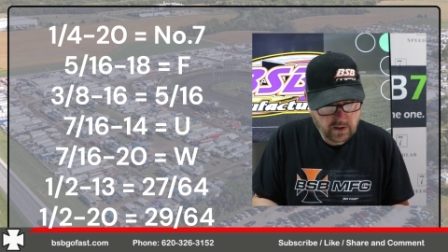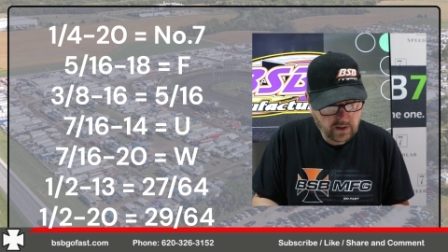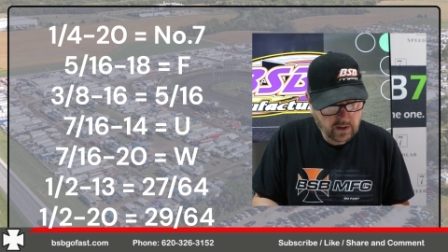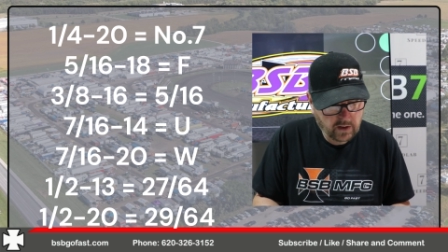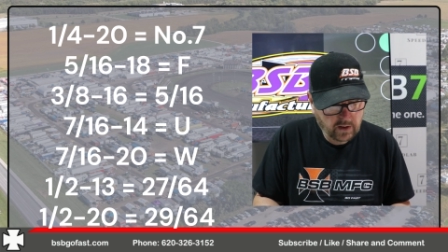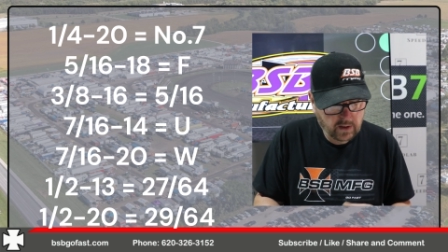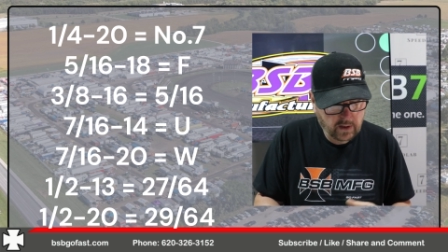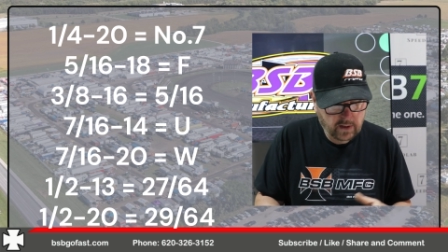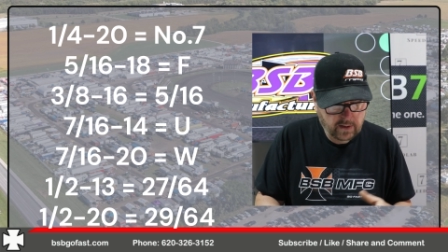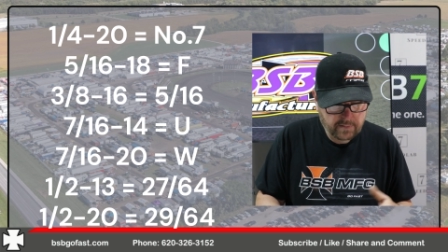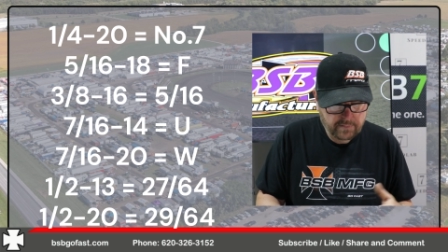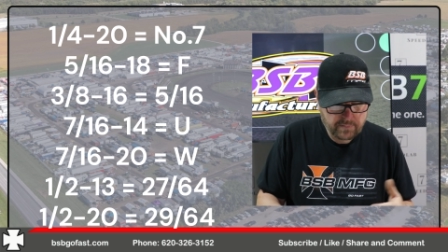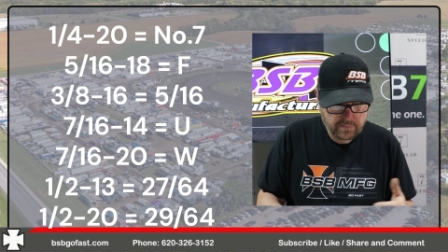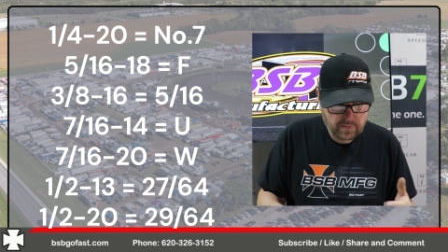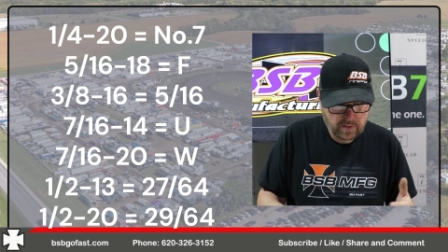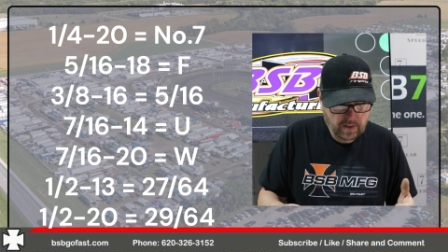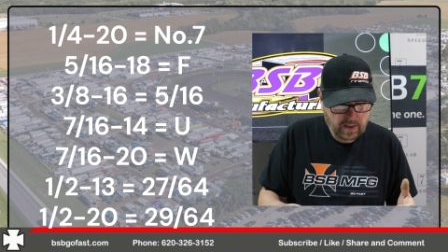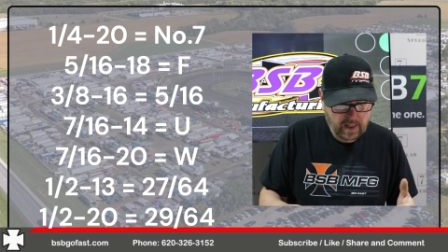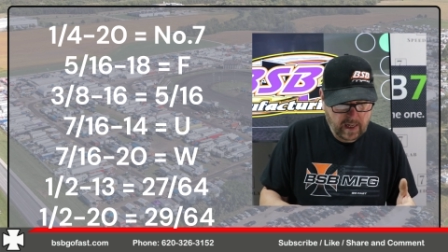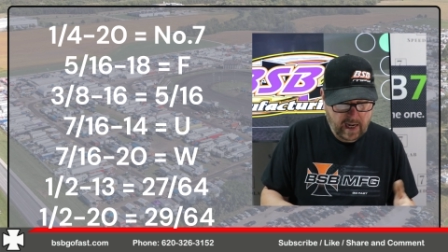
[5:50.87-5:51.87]
Um,
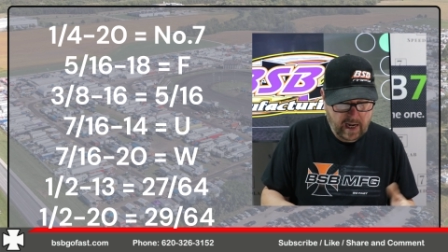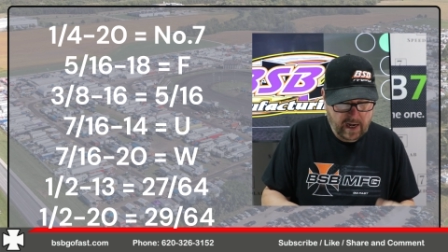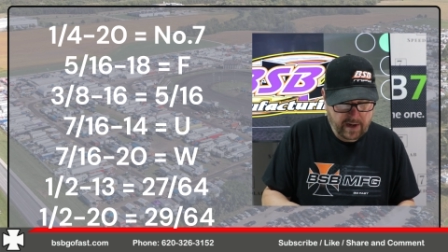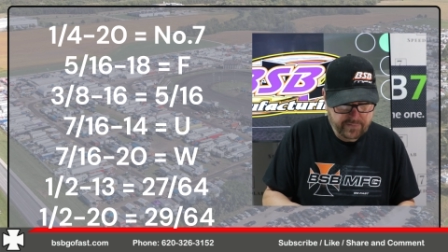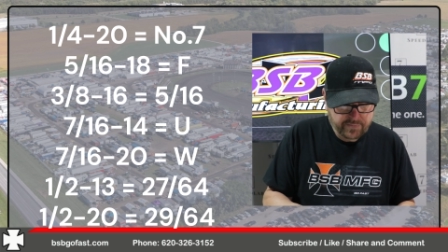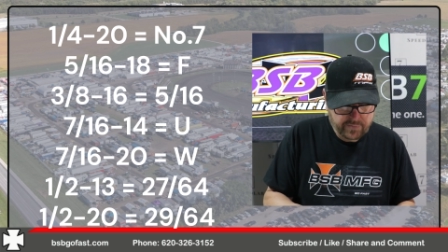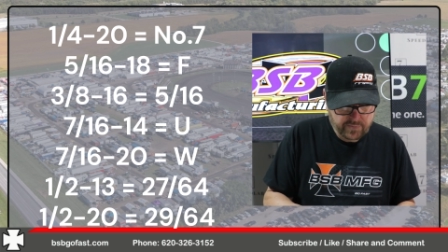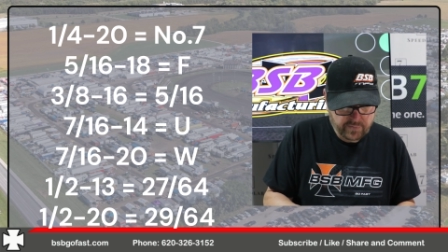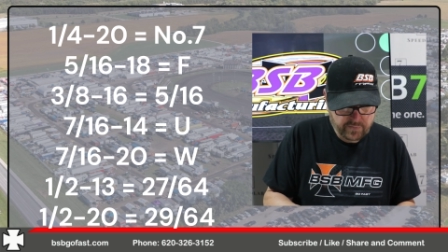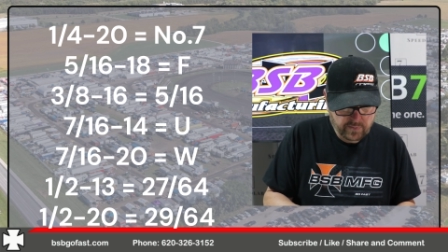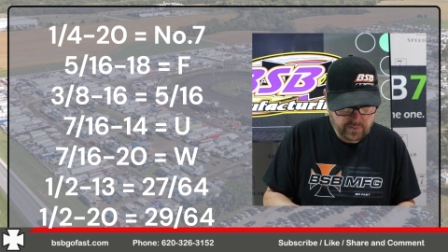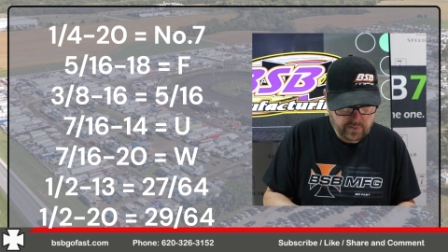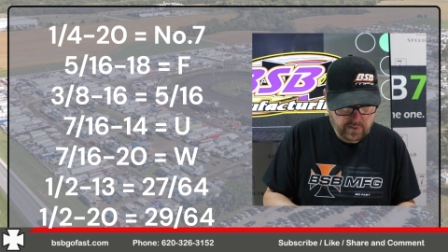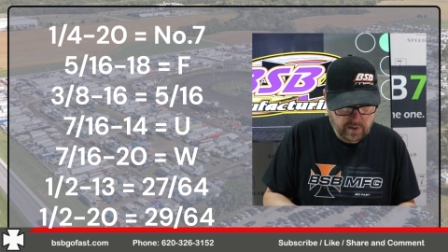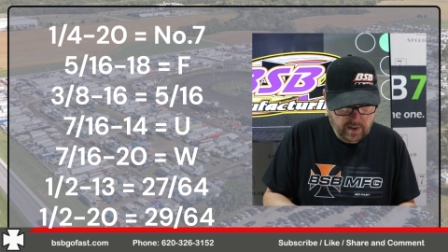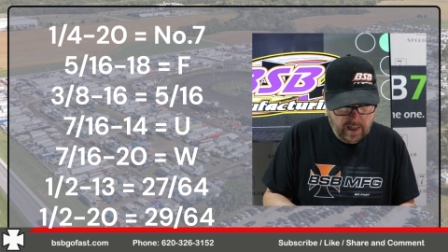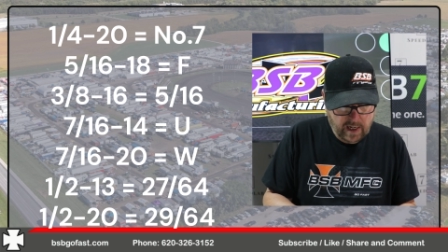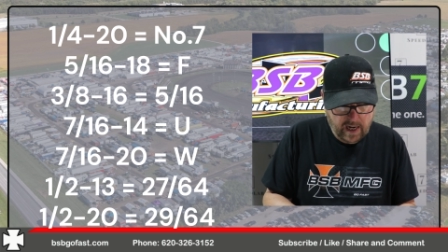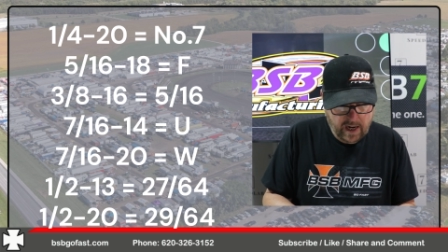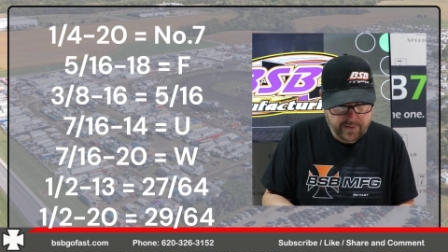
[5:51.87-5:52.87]
half
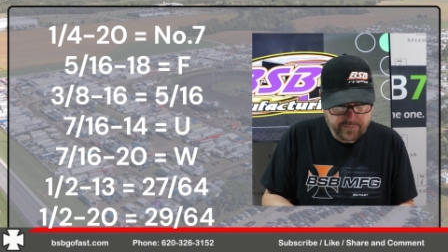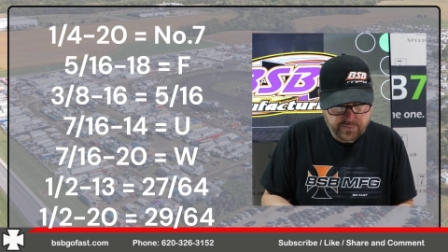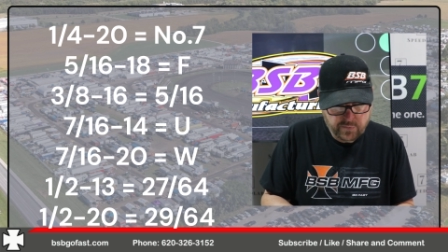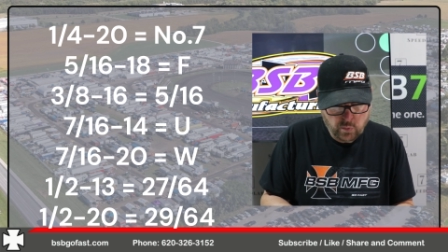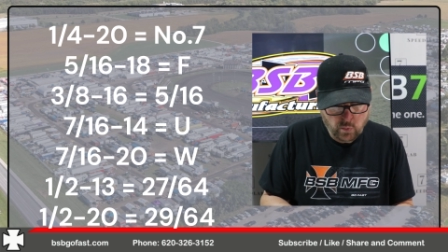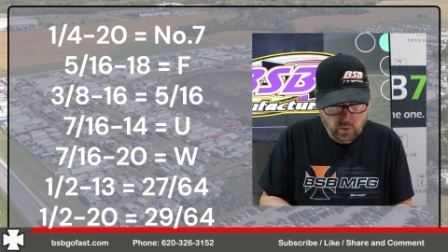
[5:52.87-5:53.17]
half